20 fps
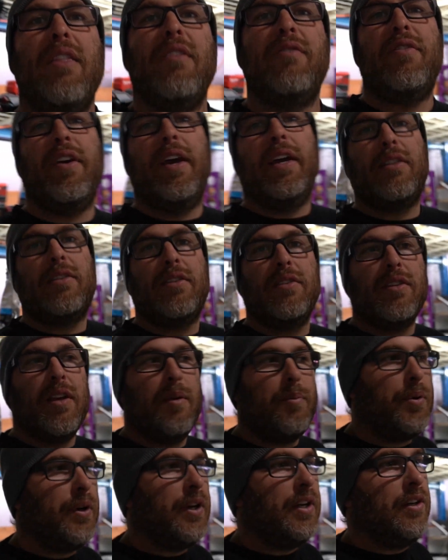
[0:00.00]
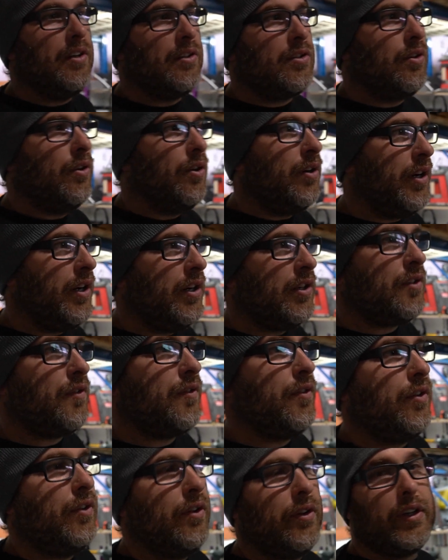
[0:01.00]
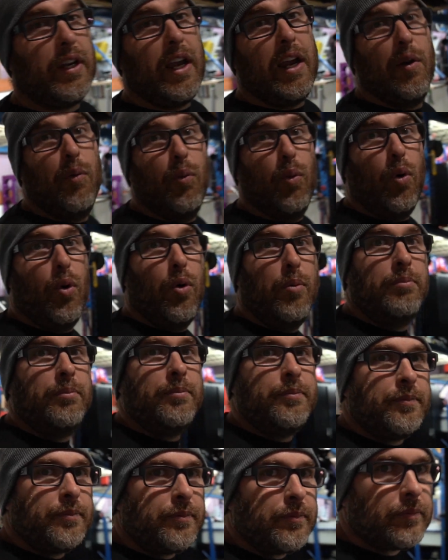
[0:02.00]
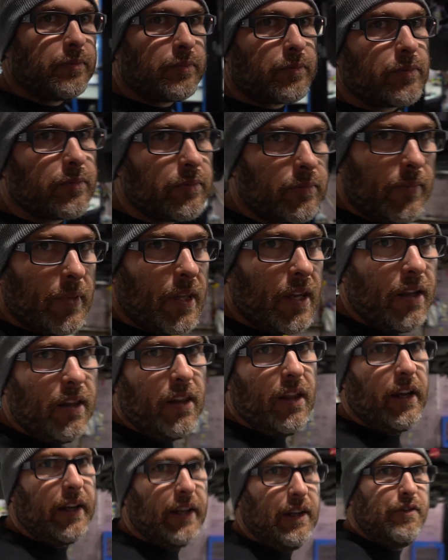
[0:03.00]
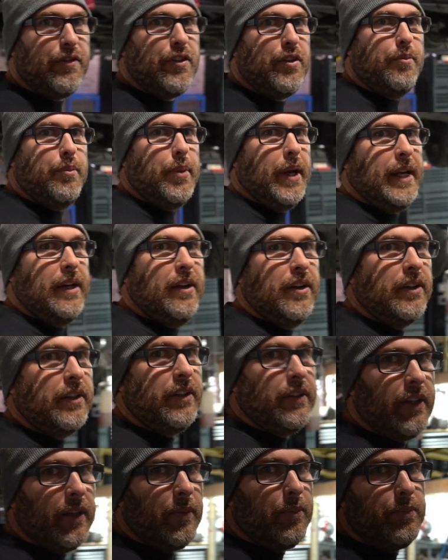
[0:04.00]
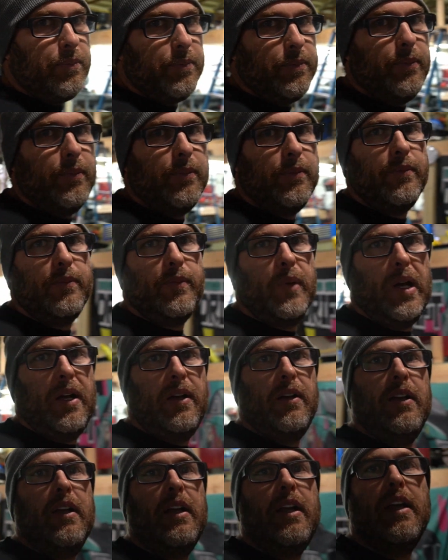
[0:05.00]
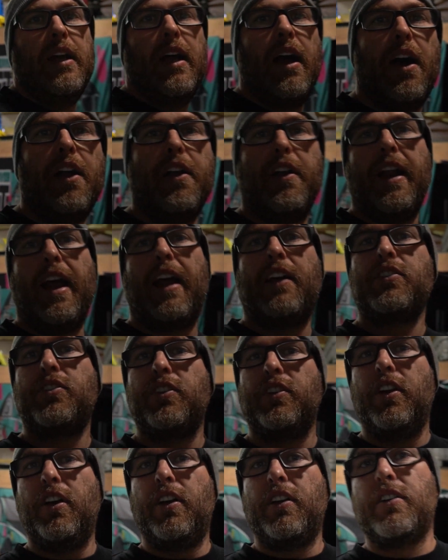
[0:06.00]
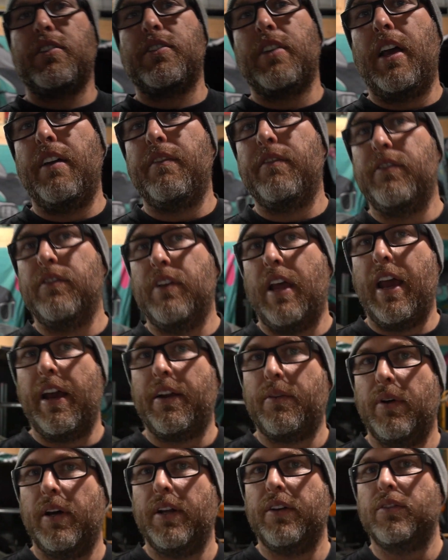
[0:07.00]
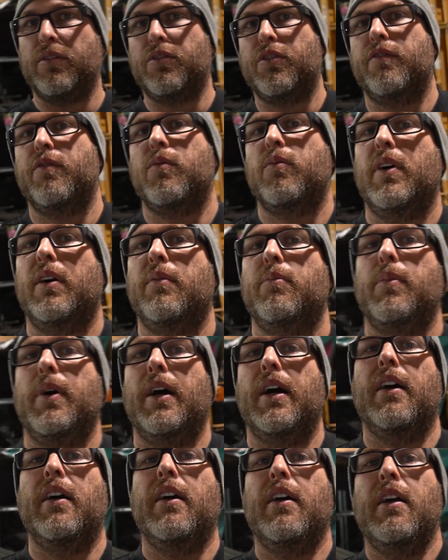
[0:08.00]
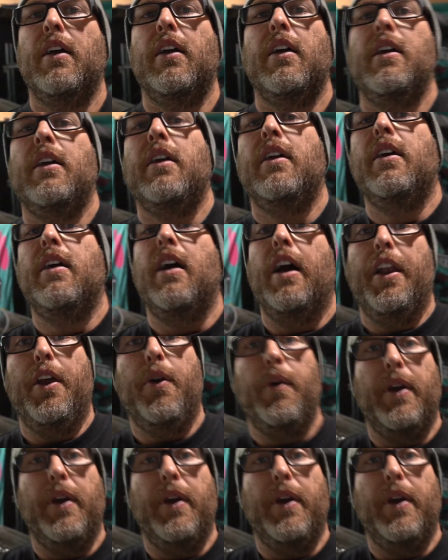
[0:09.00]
the vets is they're pretty notorious for getting warm. Like if you beat on it, well, I don't actually know because I haven't had one or driven one, but I know